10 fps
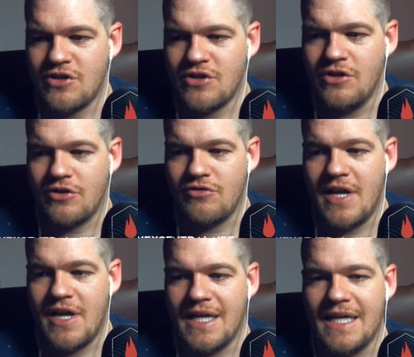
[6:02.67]
sure you're
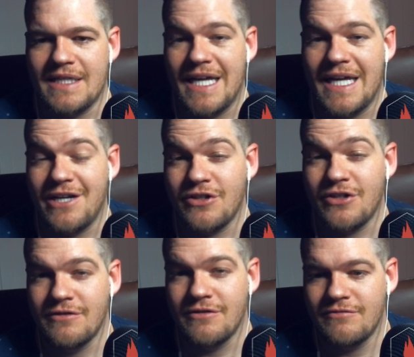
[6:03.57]
creating a
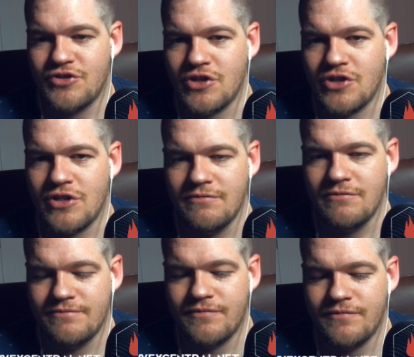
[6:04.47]
layer structure.
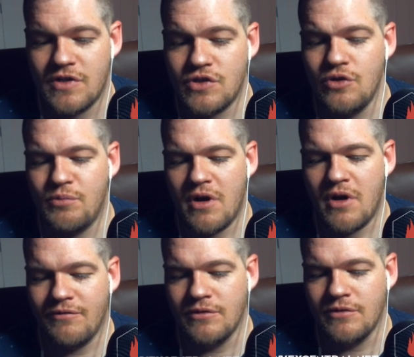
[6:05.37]

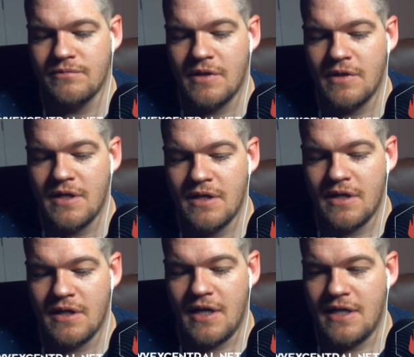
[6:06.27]
Super helpful.
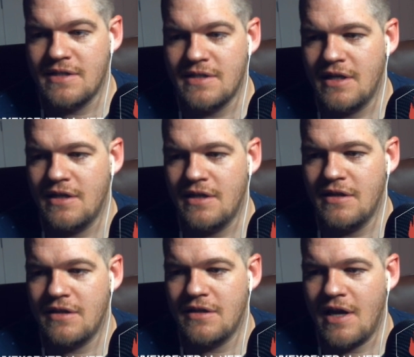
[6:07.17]
And
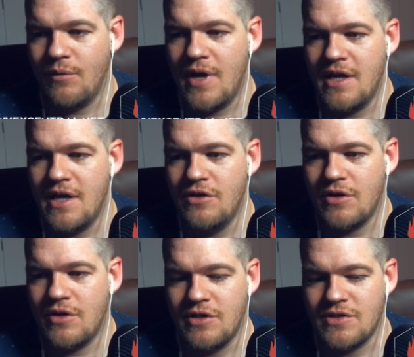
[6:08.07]
that way
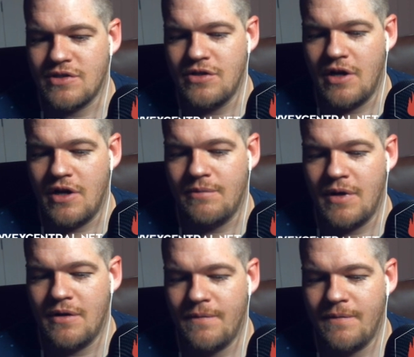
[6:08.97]
you can just
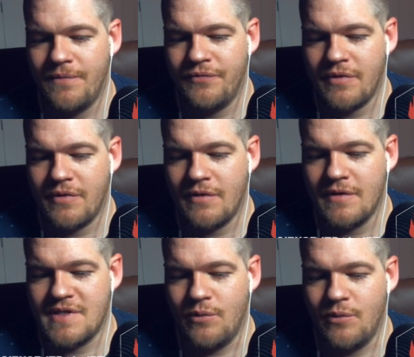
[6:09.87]

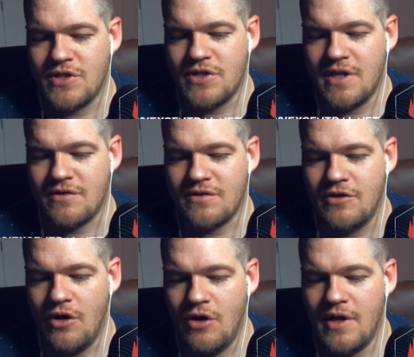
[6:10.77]
see which things are
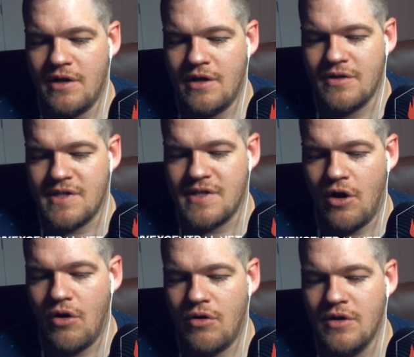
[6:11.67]
in no layer. You can see
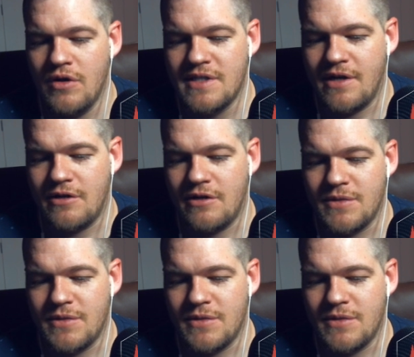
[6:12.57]
all down here,